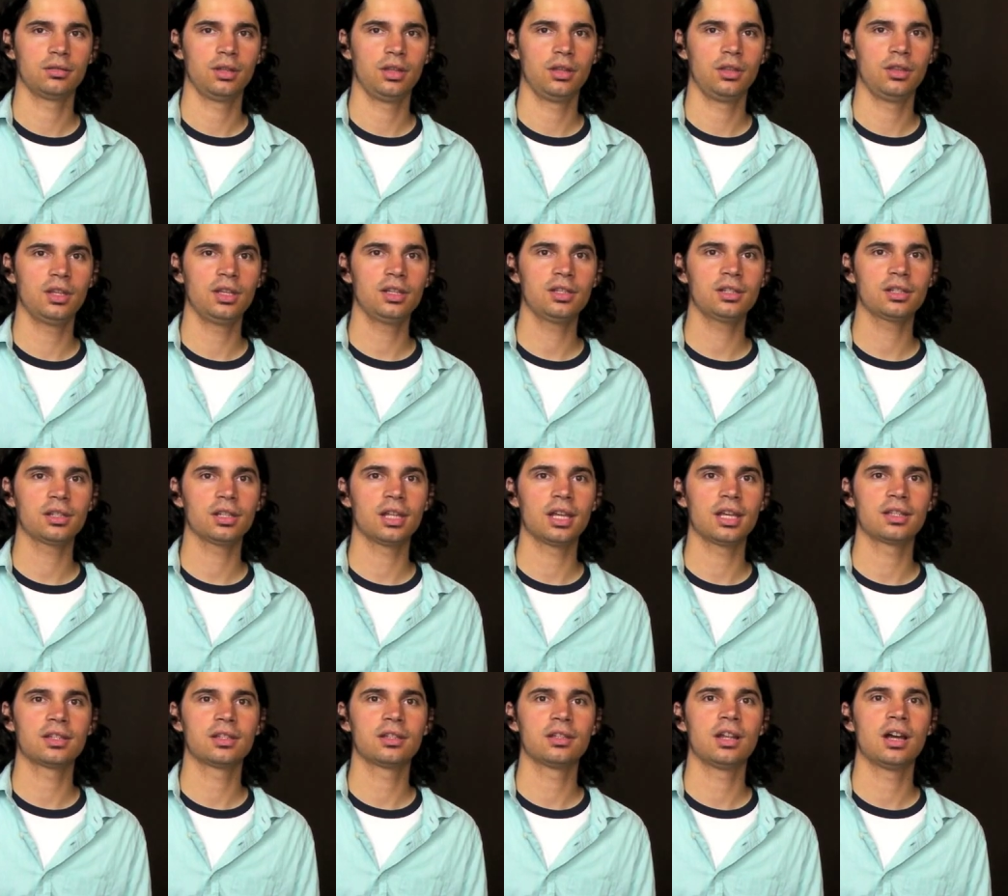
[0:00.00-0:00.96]
In this
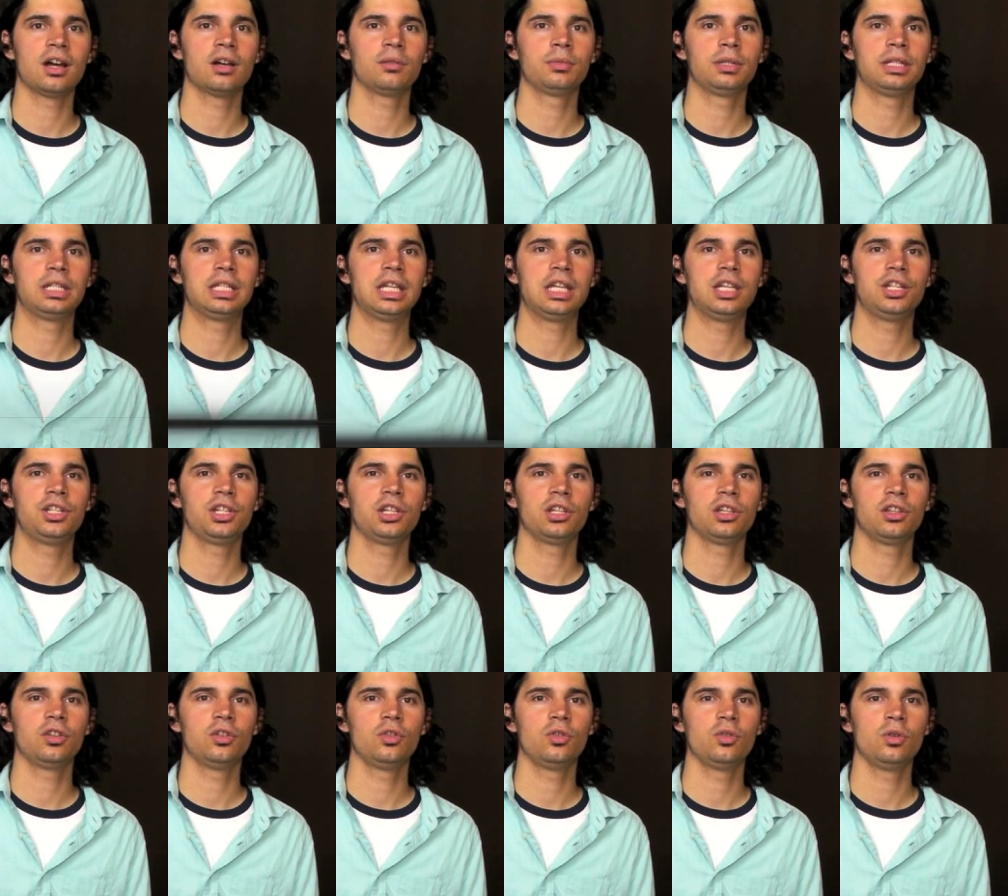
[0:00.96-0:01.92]
lesson, I'll be teaching
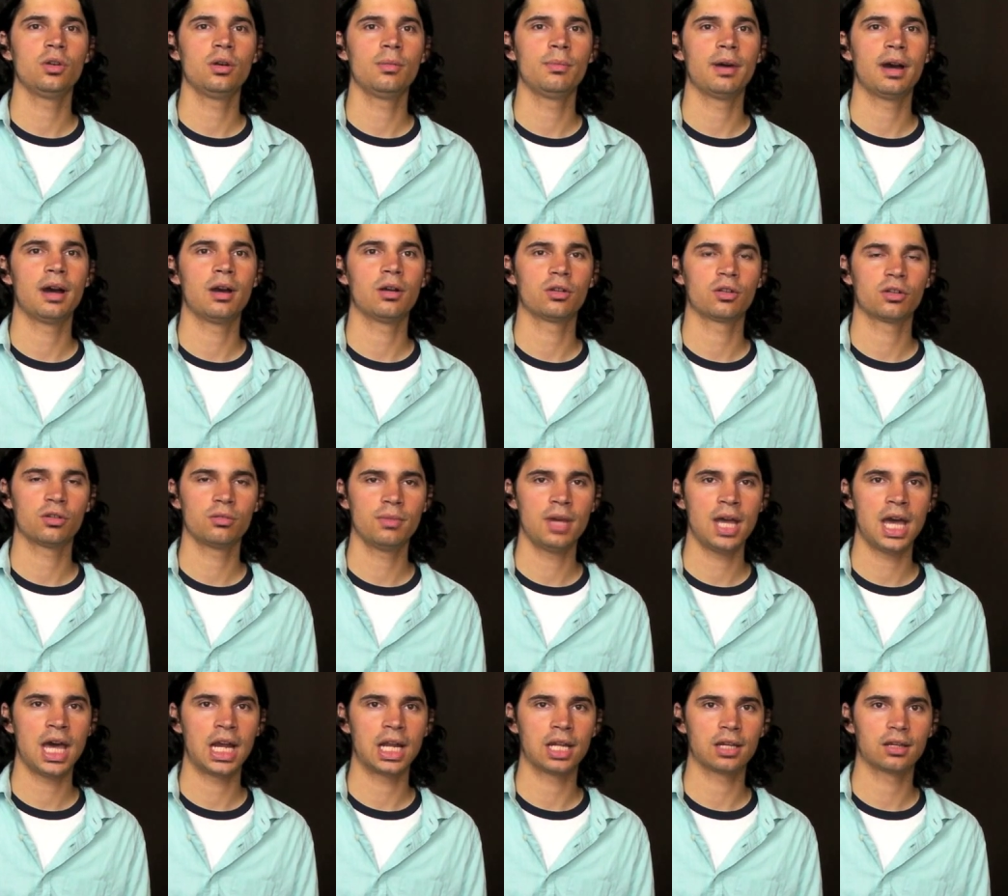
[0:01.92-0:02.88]
you about
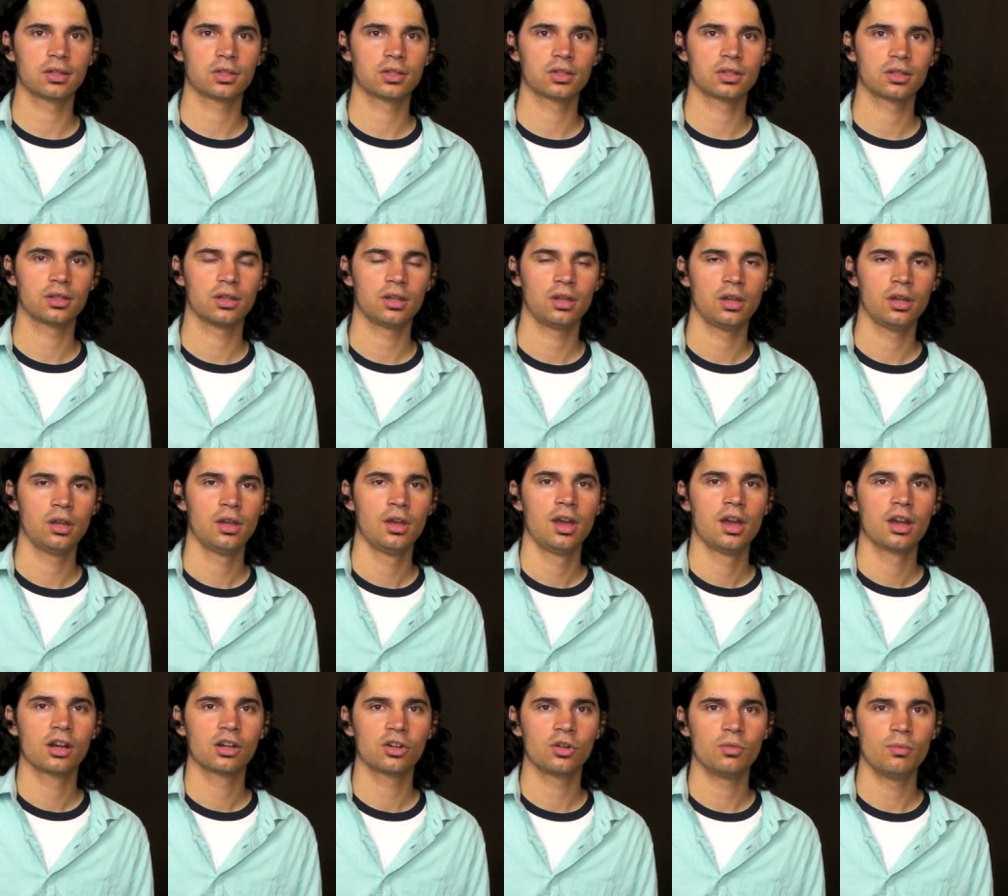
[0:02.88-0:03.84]
chromatics.
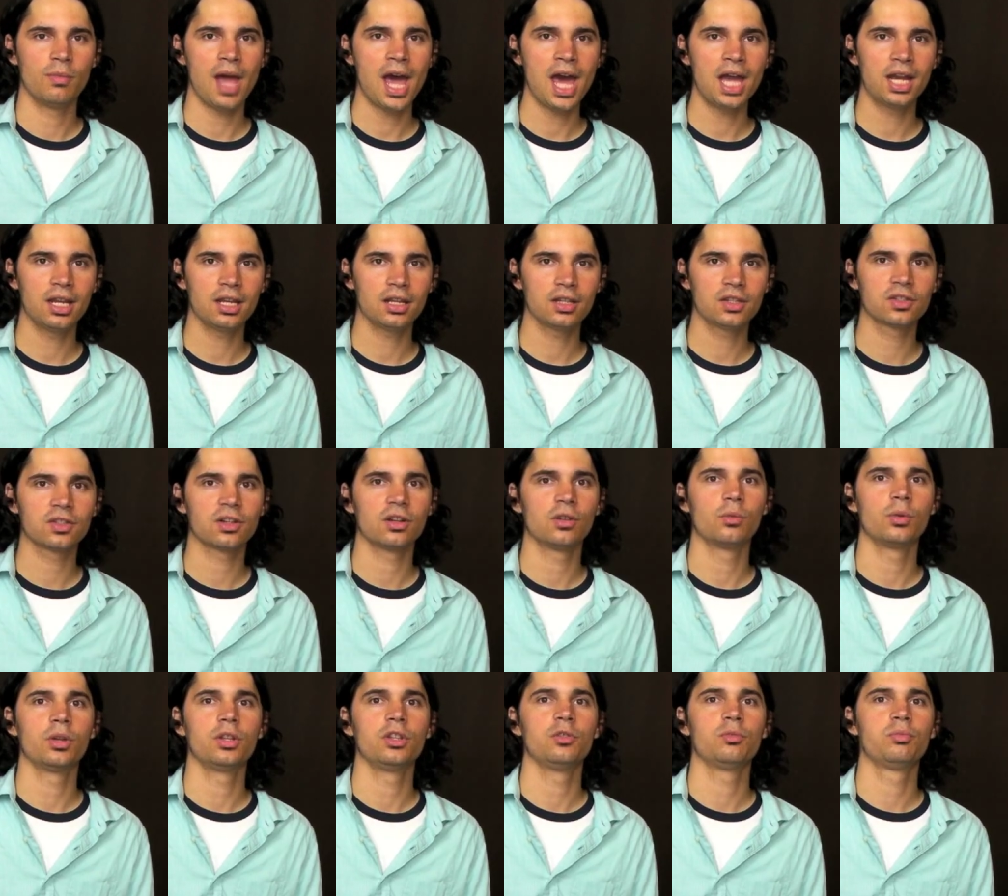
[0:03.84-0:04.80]
Chromatics are
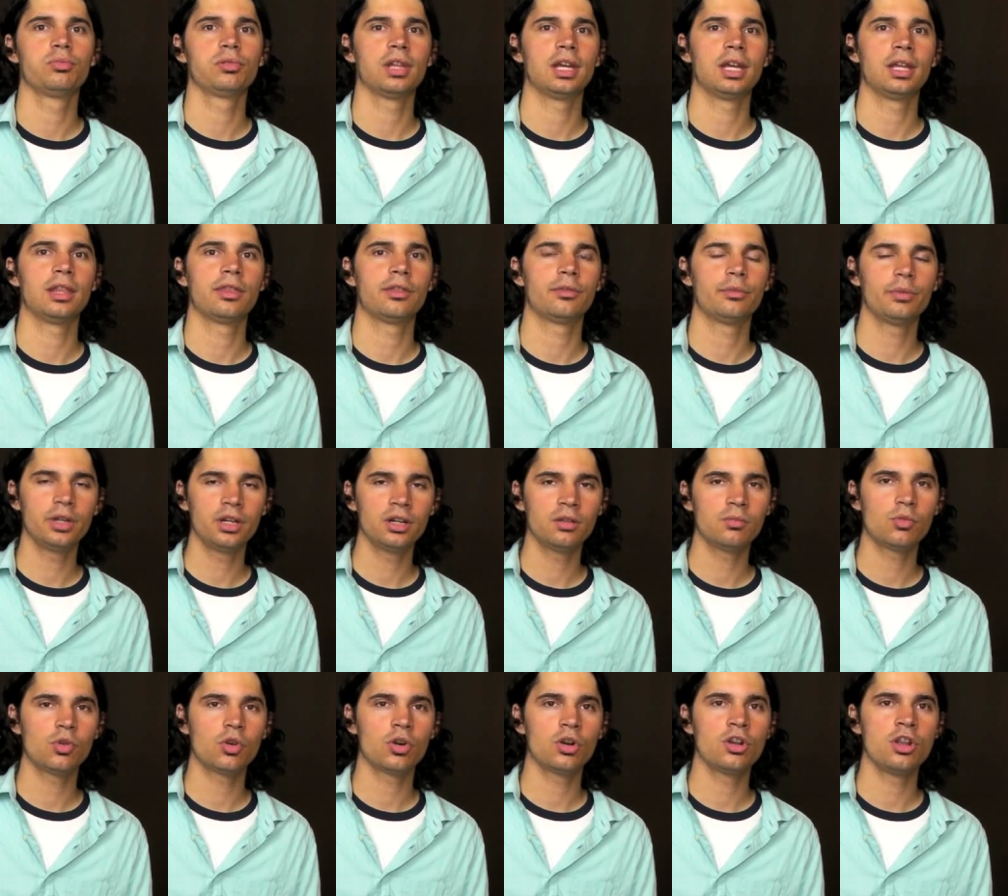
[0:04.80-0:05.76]
when you play three or
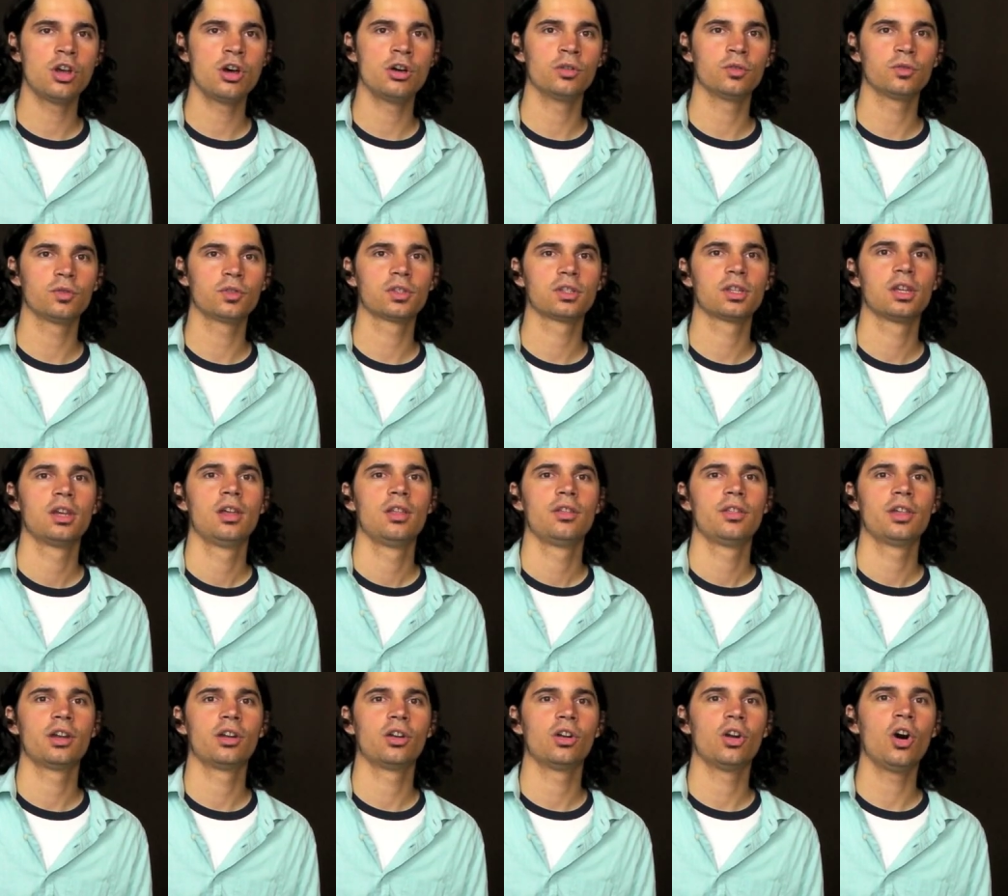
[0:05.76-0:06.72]
more notes
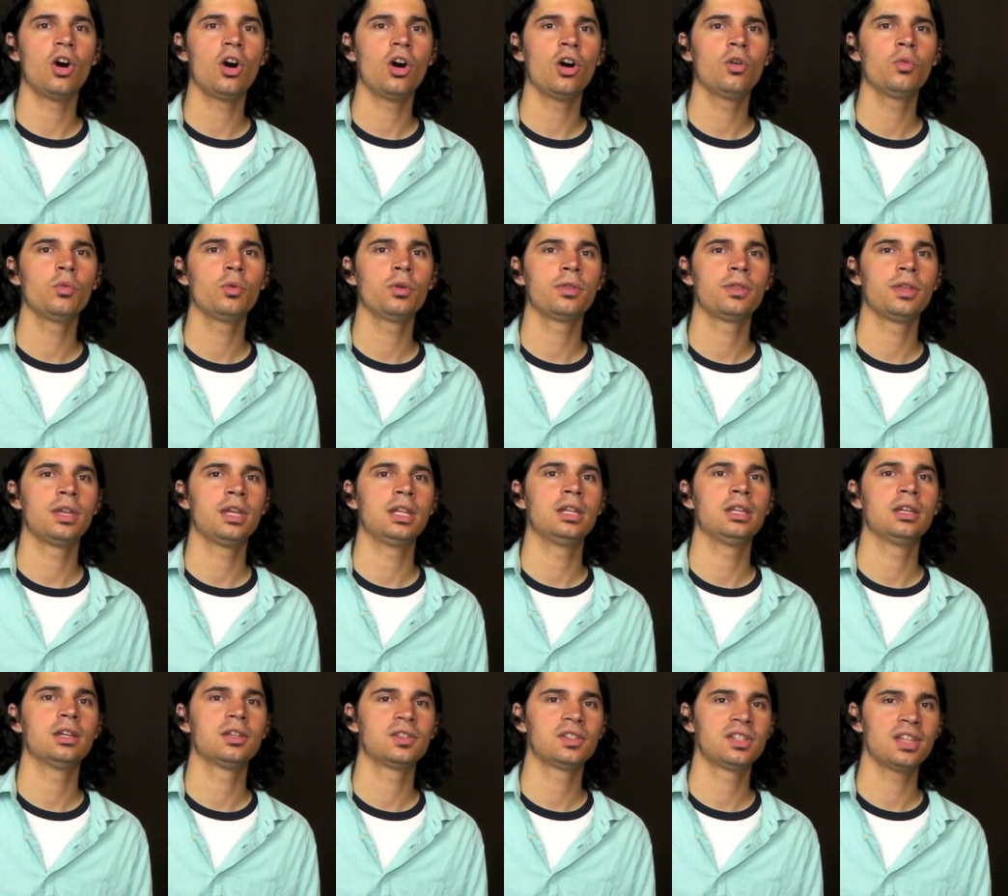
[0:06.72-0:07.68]
that are all within
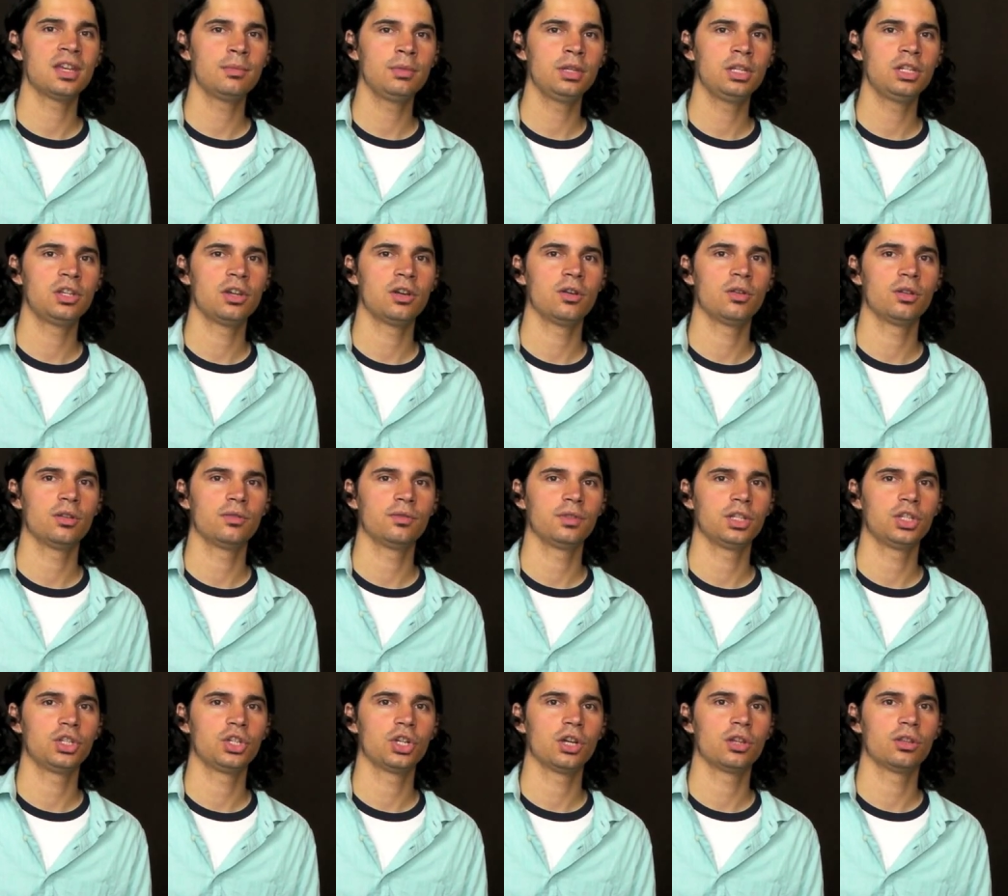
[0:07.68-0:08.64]
a semitone of
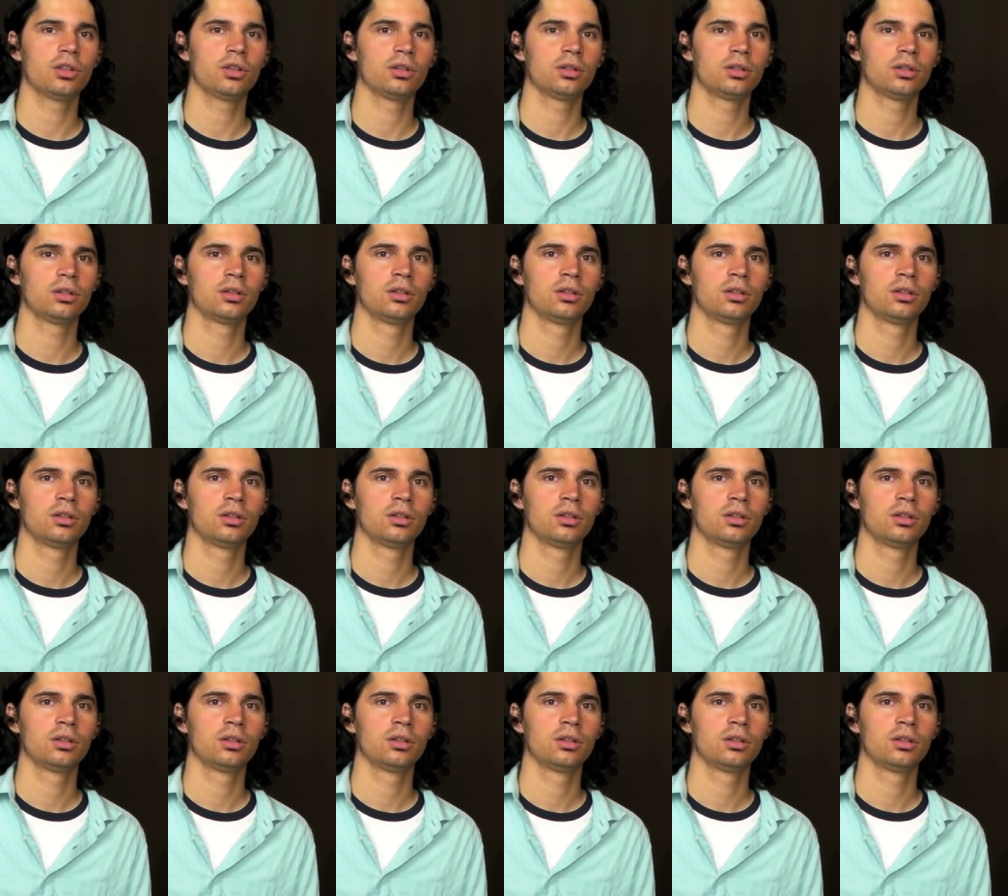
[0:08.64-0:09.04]
each other.